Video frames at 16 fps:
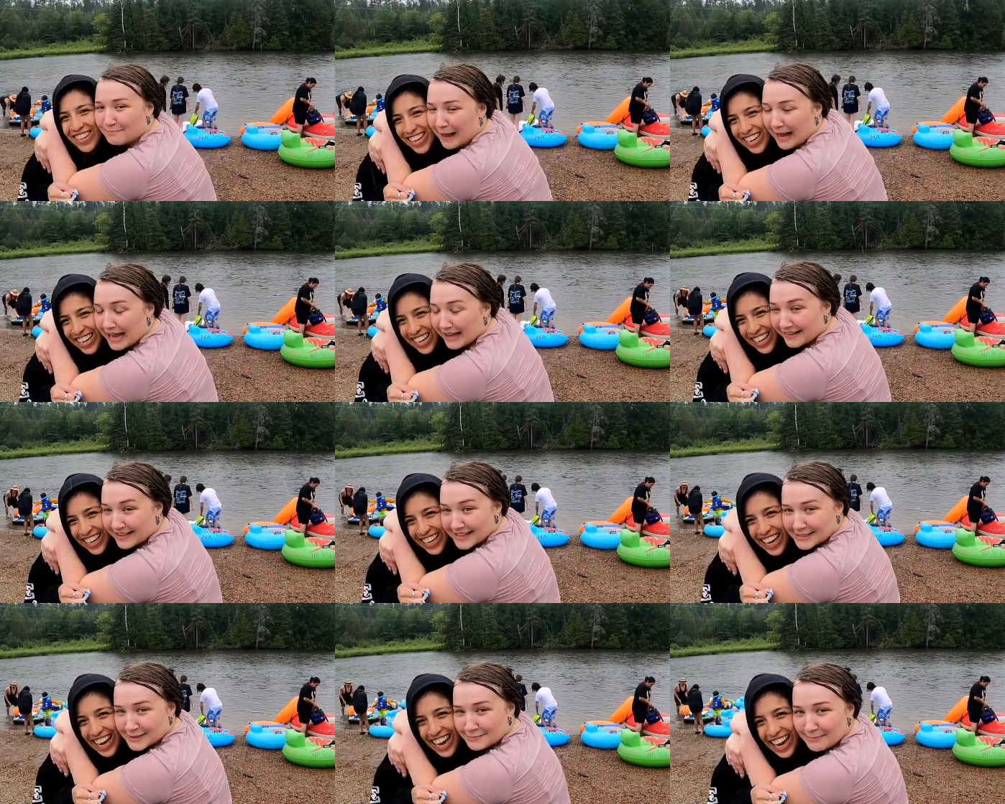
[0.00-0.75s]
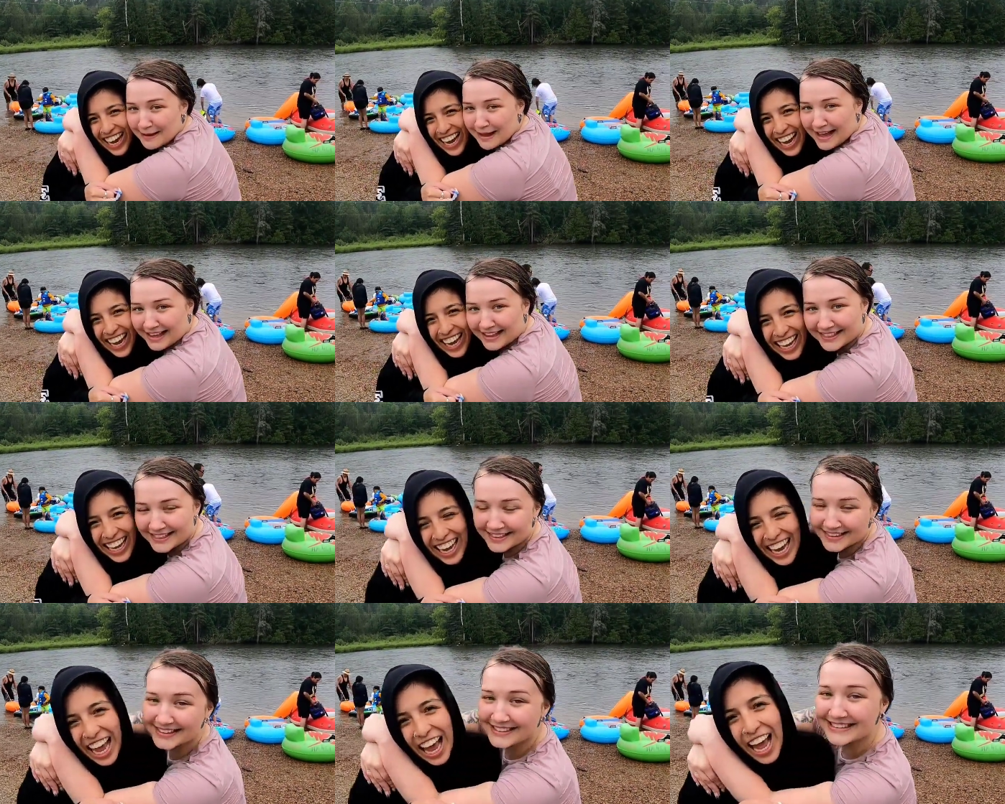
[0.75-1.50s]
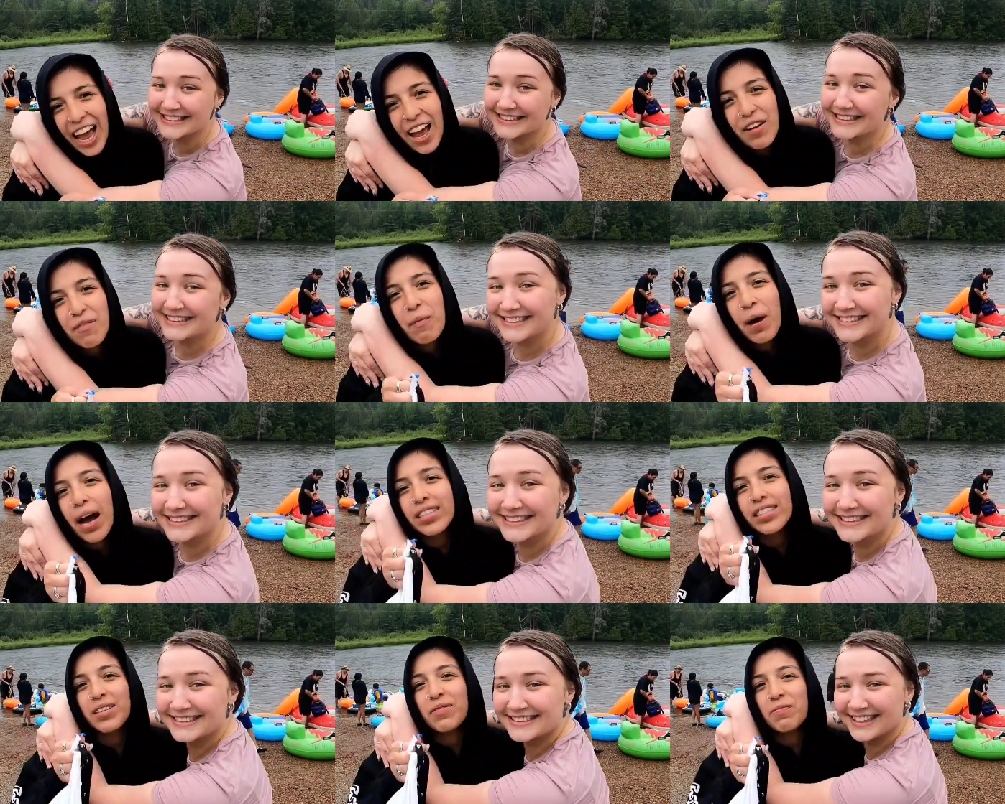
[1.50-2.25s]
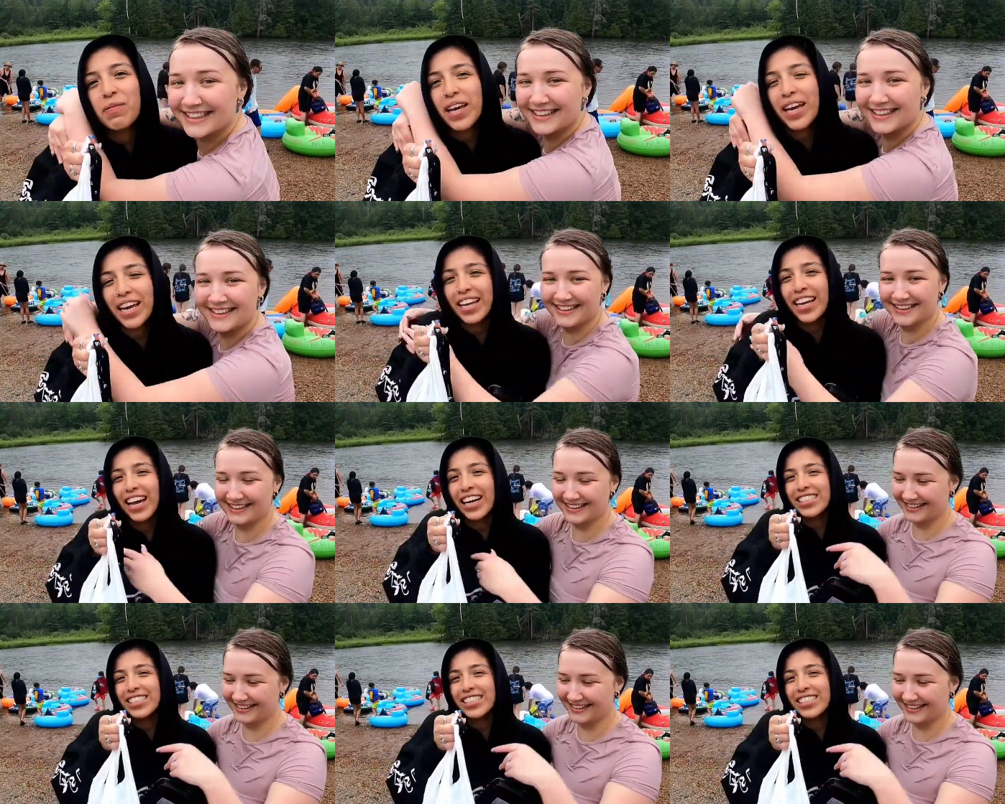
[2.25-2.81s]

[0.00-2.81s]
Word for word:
Speaker 1: Bailey Smith. Hey, Martin P,